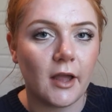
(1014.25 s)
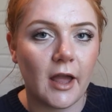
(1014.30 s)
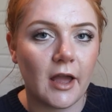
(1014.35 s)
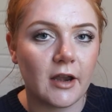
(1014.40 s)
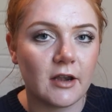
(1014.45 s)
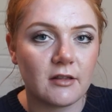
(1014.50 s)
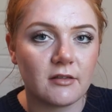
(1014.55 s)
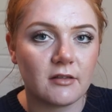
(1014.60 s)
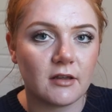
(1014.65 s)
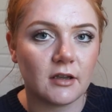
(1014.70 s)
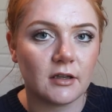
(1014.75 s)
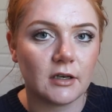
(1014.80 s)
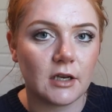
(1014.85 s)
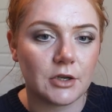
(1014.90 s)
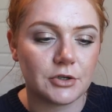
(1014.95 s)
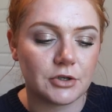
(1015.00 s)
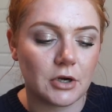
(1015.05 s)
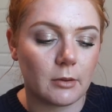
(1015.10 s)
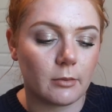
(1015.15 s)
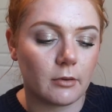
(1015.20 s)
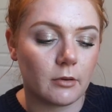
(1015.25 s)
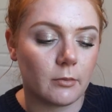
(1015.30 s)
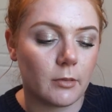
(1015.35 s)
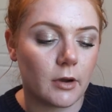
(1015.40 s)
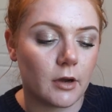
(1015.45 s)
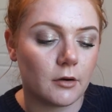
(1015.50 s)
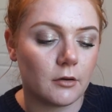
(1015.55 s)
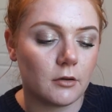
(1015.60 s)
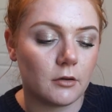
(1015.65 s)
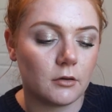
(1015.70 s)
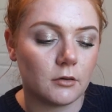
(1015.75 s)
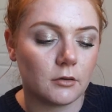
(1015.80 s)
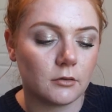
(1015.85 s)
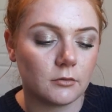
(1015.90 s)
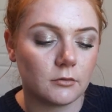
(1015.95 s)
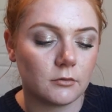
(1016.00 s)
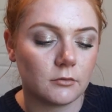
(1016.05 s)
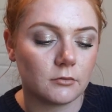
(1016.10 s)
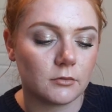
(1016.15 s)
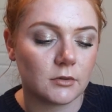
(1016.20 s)
Anything in a dropper bottle
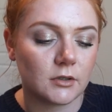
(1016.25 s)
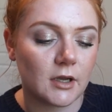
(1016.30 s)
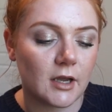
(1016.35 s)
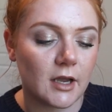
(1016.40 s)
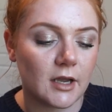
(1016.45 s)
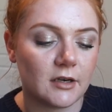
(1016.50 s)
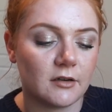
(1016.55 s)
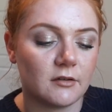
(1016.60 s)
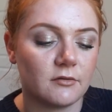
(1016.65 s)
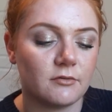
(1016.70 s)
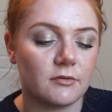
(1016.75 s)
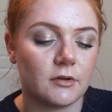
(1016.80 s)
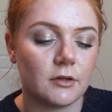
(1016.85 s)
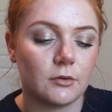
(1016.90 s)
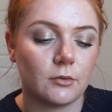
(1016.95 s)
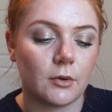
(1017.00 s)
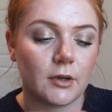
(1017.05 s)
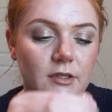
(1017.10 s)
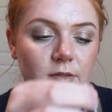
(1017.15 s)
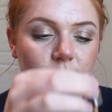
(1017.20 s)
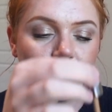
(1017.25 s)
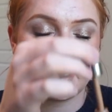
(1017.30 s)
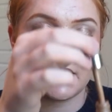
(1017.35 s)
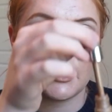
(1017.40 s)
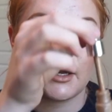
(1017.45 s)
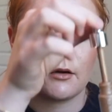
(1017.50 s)
kind of annoys me.